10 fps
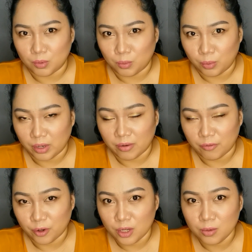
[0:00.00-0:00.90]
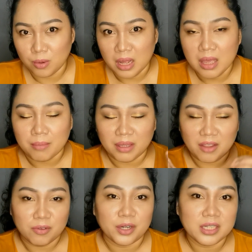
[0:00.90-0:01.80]
work for you. But
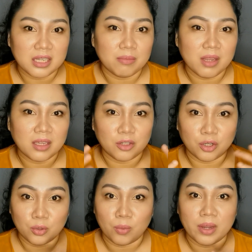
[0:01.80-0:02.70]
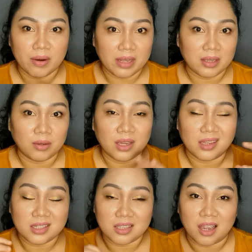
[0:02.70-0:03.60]
if there is something that you're doing right now that
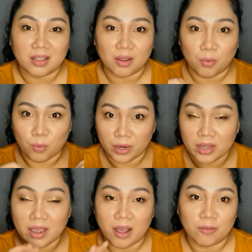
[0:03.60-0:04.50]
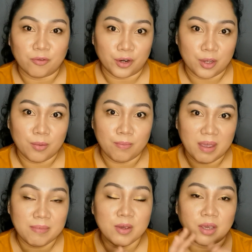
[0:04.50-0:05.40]
is not working out for you,
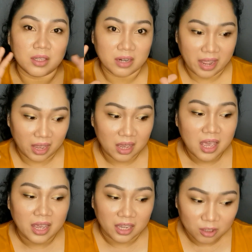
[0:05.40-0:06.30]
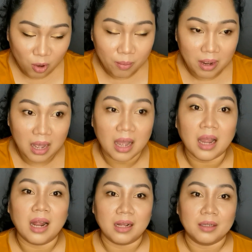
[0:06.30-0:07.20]
maybe you can try itong
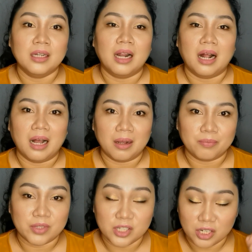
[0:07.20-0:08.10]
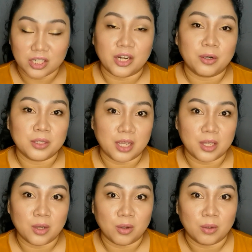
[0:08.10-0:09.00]
mga i-share ko sa
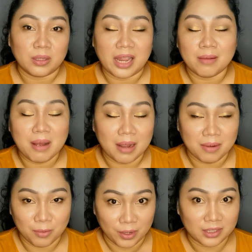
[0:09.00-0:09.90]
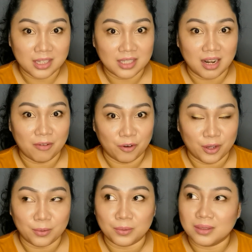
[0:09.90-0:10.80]
inyo dahil baka mag-work din sila for you.